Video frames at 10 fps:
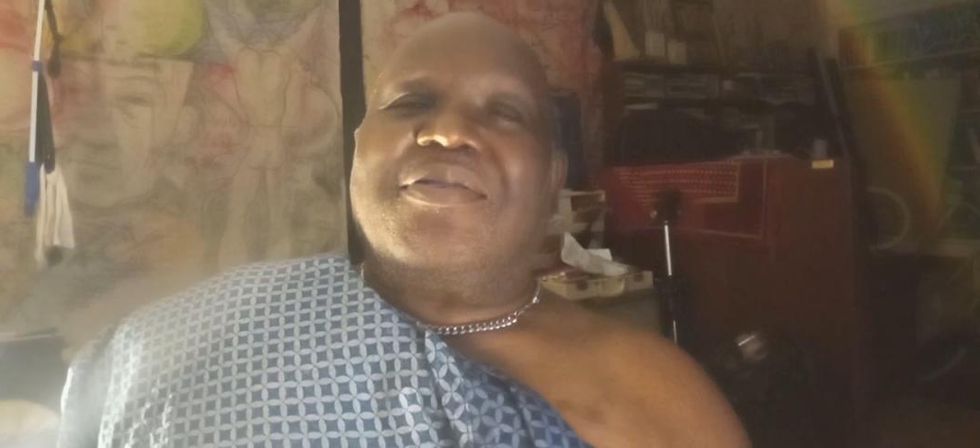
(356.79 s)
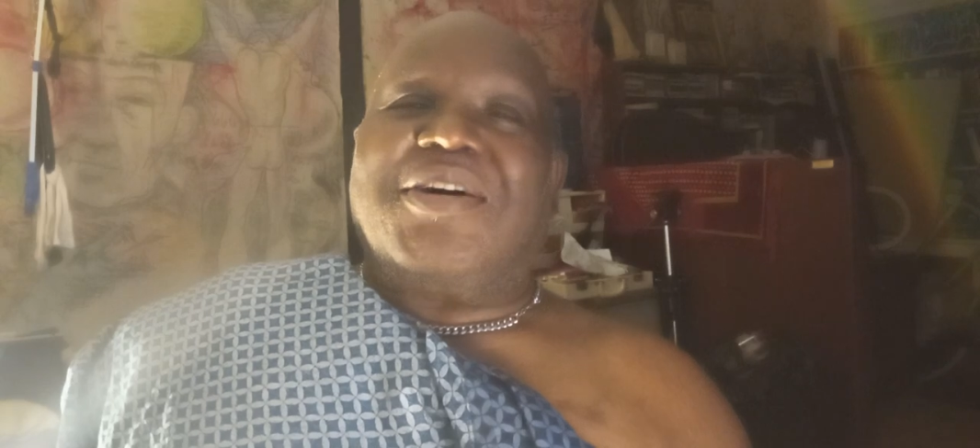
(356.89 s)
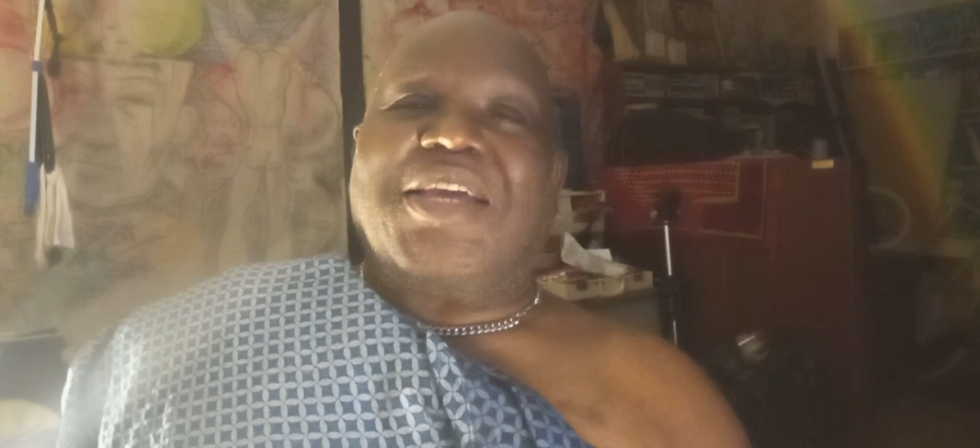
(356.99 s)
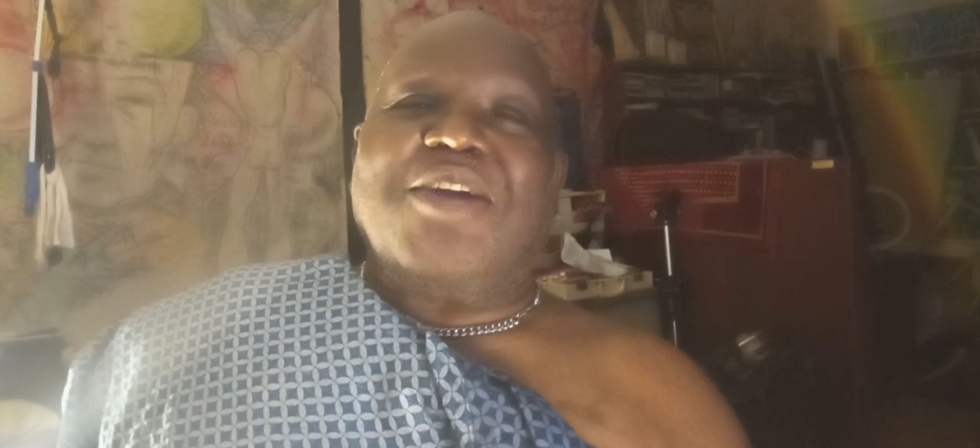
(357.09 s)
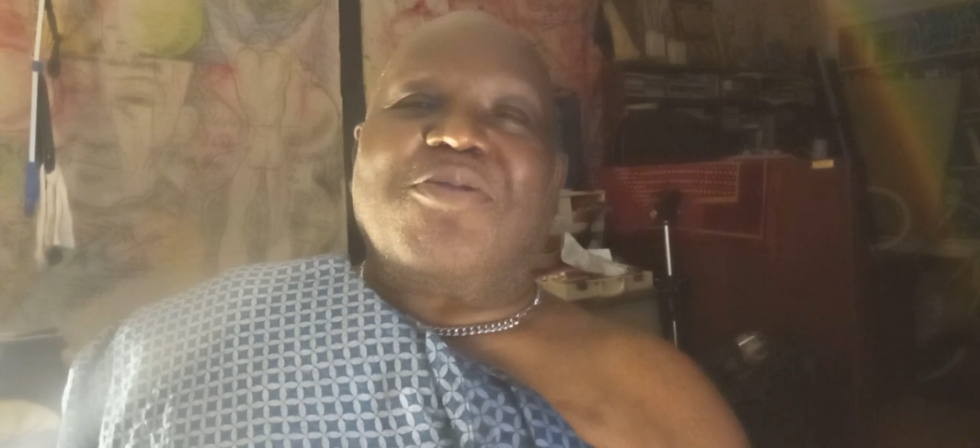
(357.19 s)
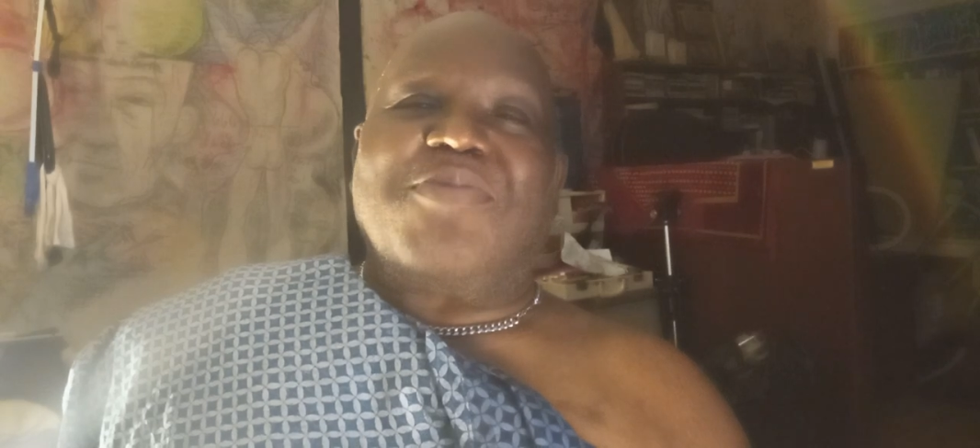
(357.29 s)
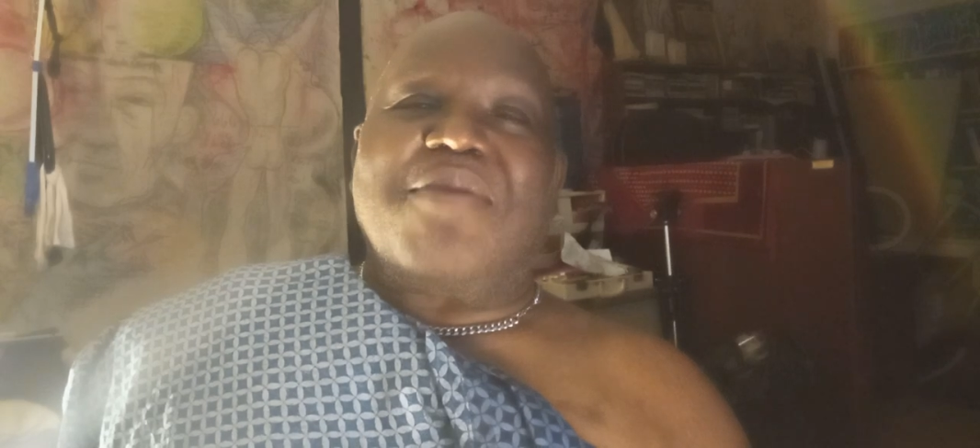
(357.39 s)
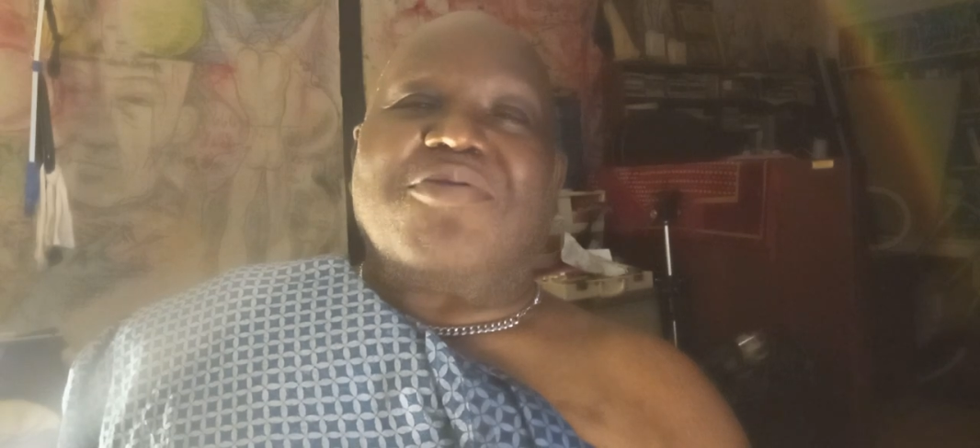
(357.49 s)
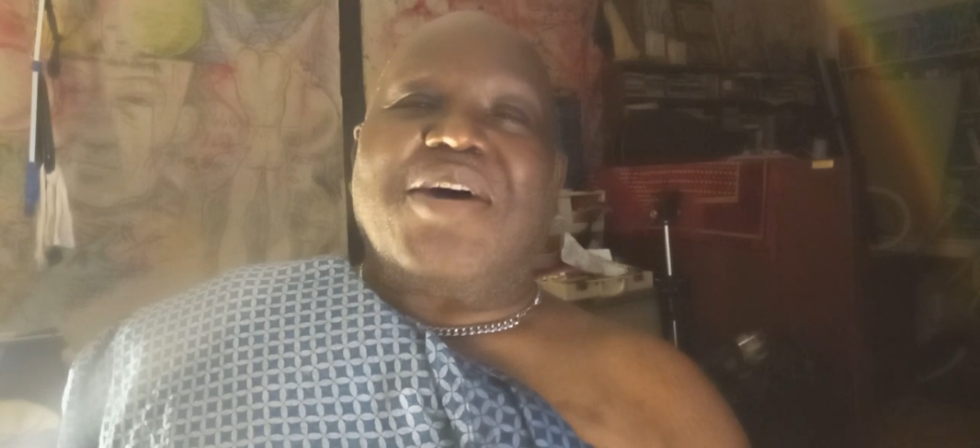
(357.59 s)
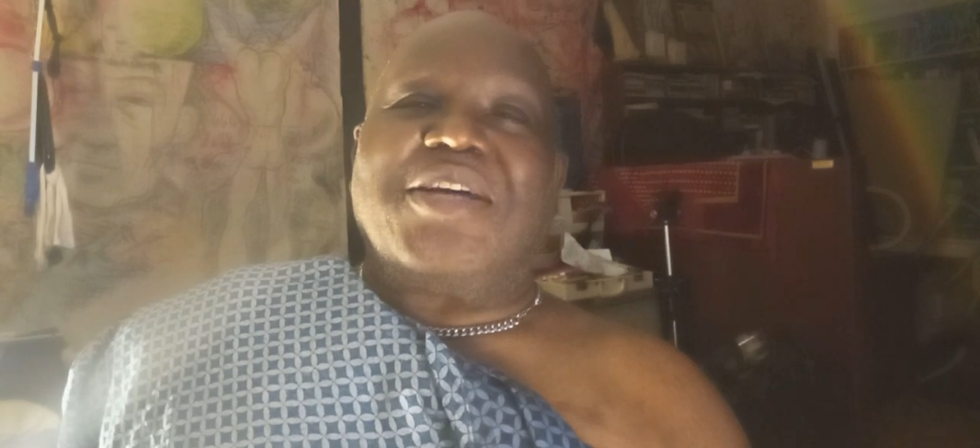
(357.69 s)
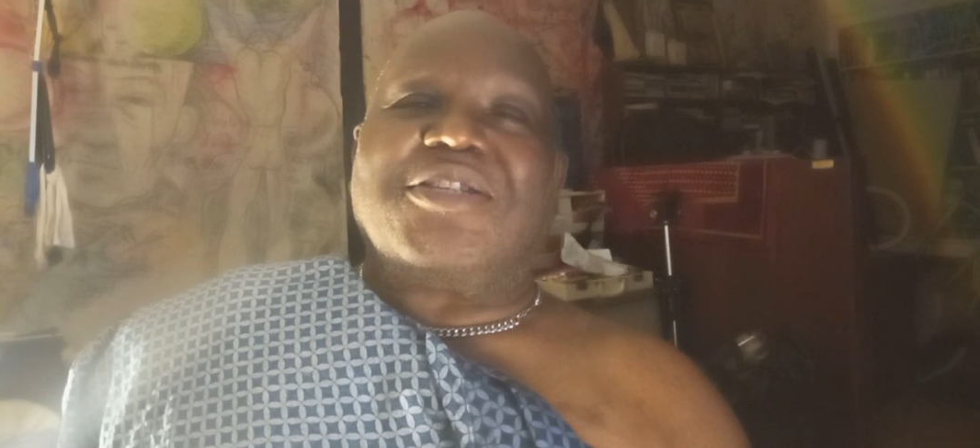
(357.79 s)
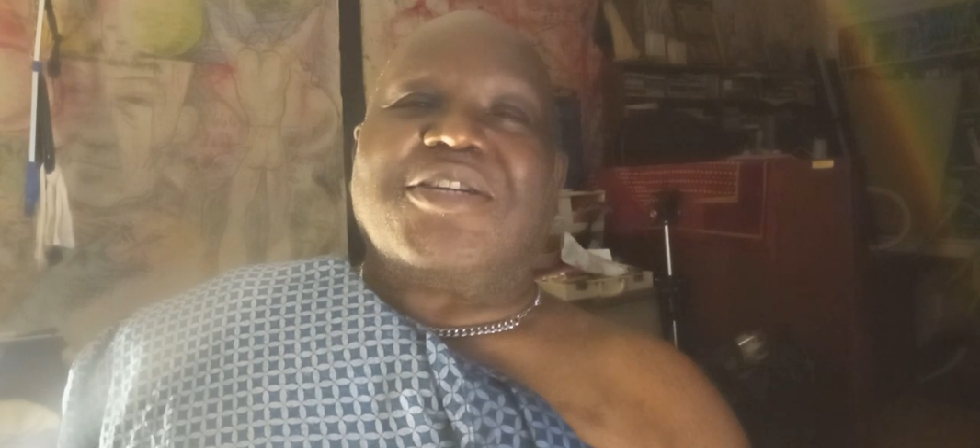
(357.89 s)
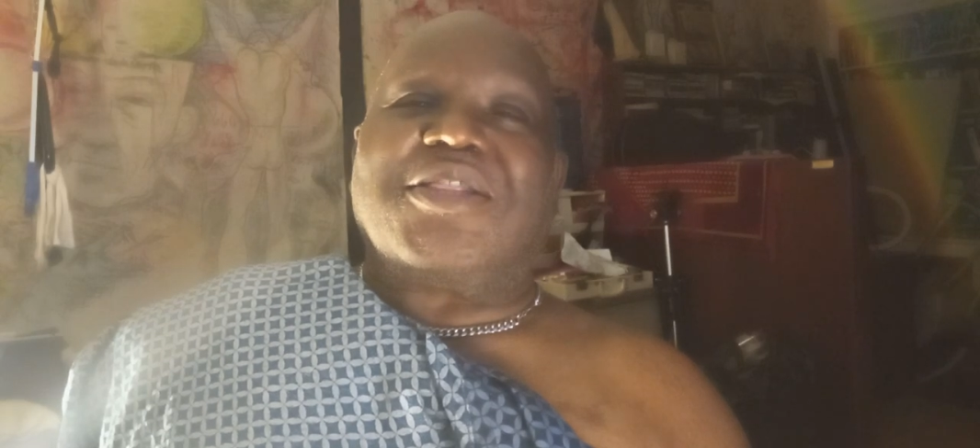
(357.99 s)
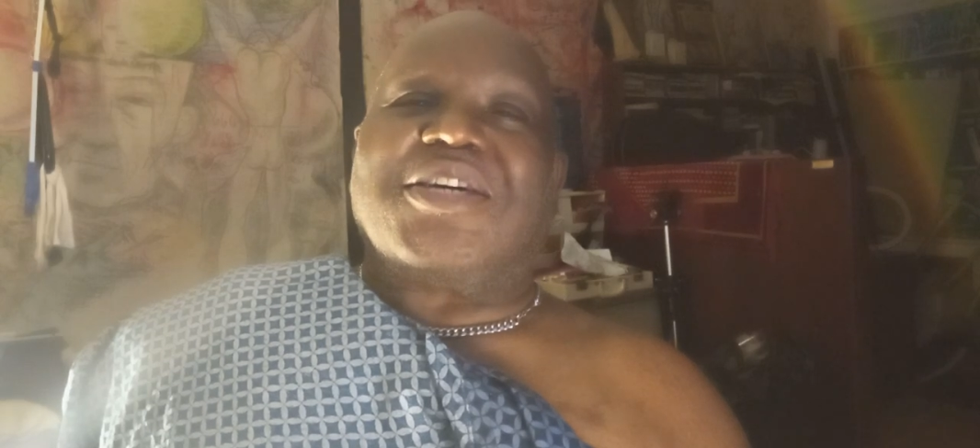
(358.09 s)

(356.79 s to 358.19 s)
The king of Nyabohanset